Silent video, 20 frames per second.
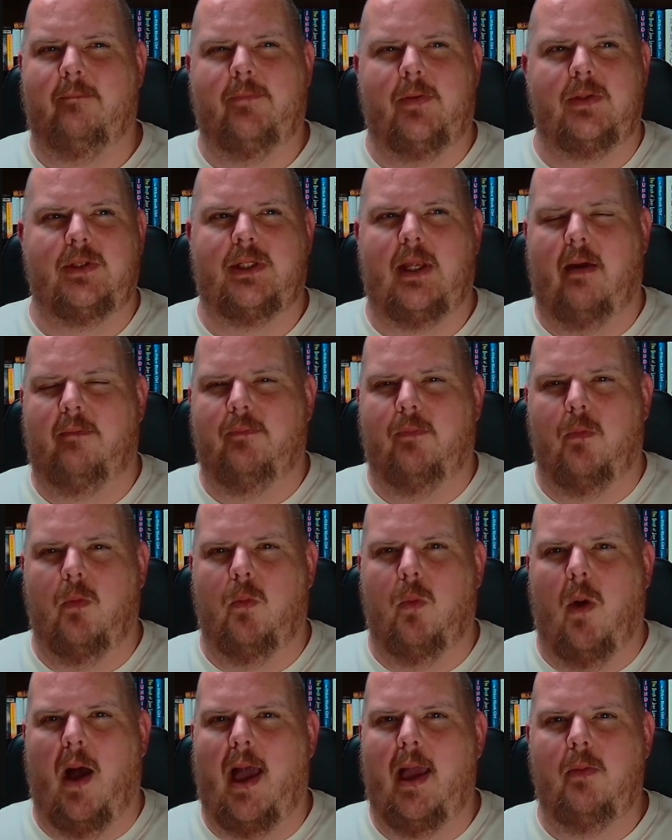First off,
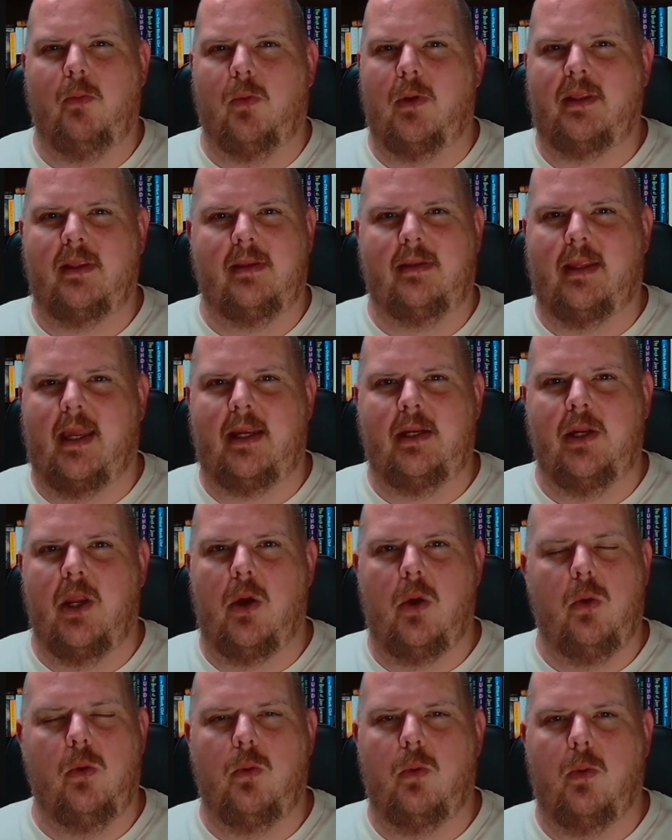why wouldn't they
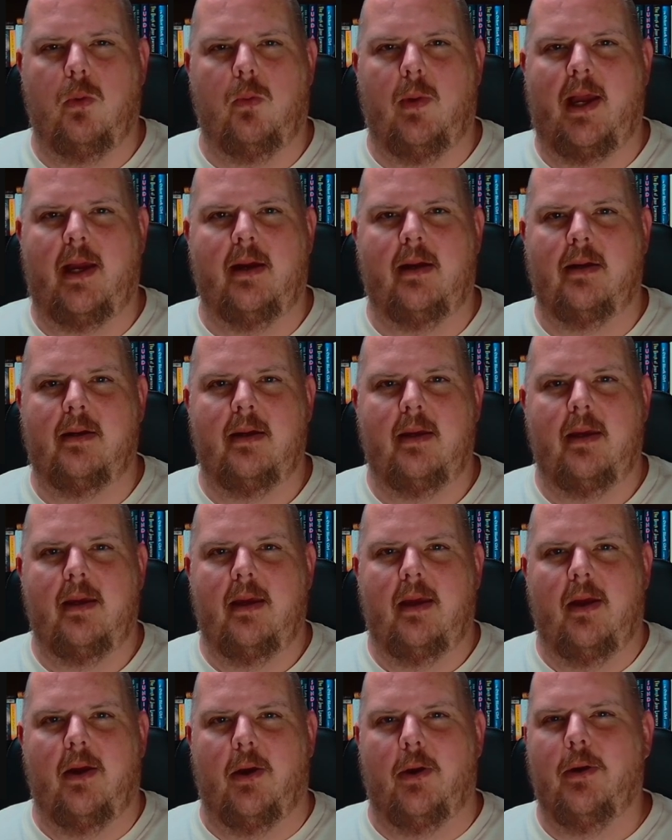know where
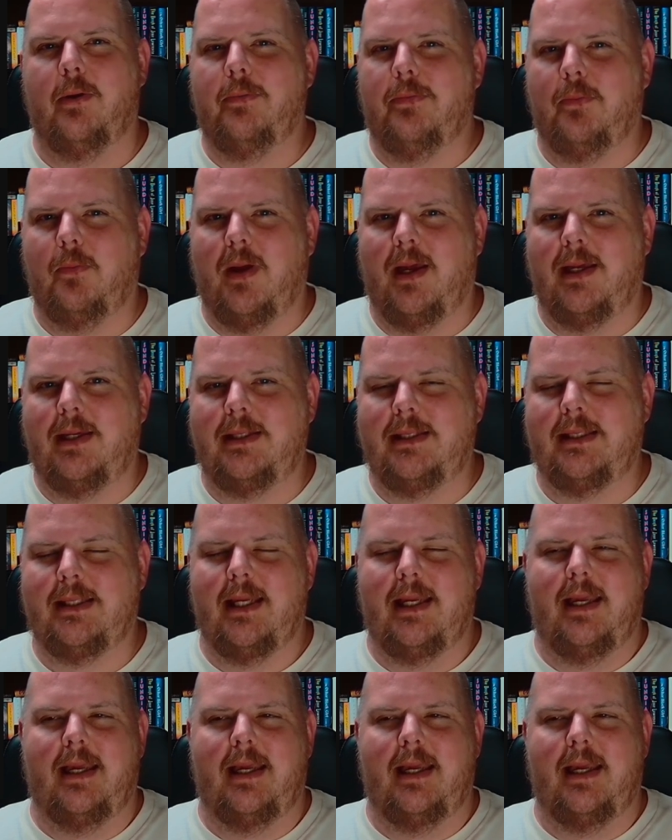Earth was?